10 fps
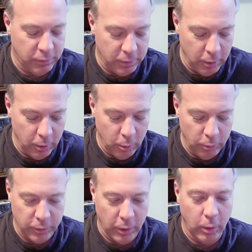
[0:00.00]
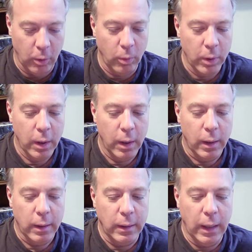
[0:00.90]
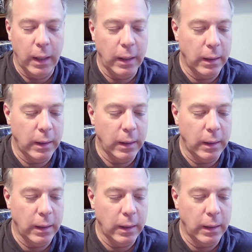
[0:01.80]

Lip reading: too. So they,